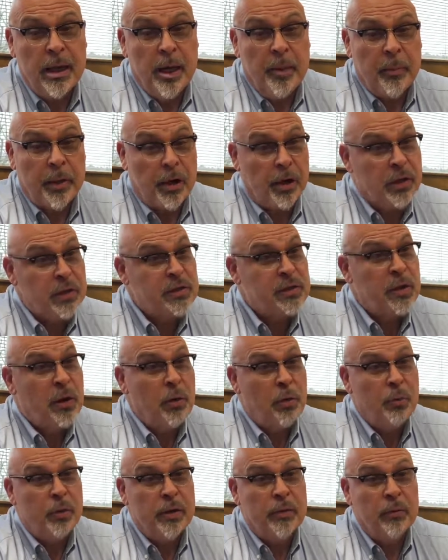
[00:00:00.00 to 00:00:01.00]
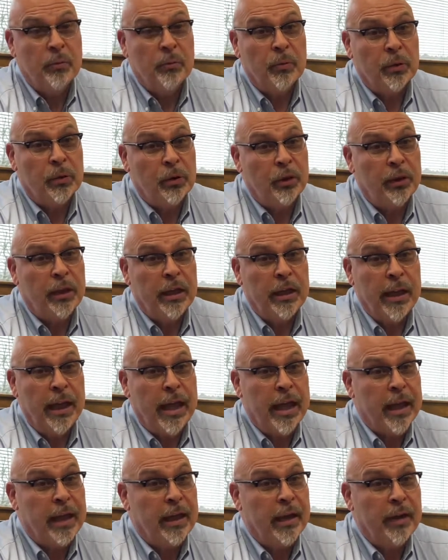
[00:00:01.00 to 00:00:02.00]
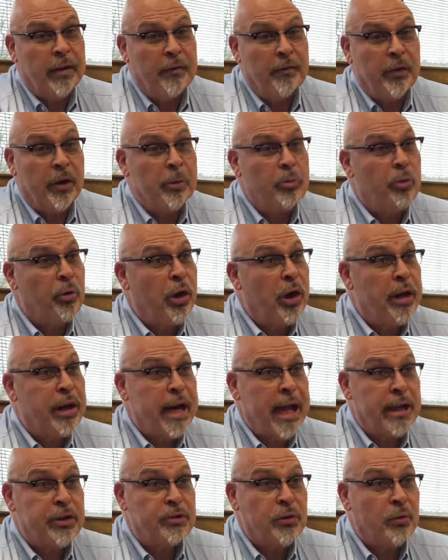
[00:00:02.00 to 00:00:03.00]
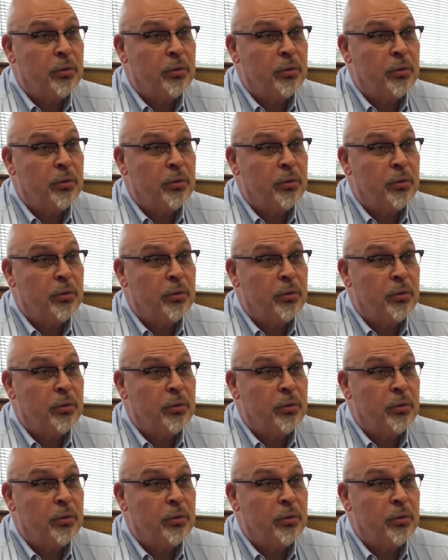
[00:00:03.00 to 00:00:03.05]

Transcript: but also we're looking at a very broad natural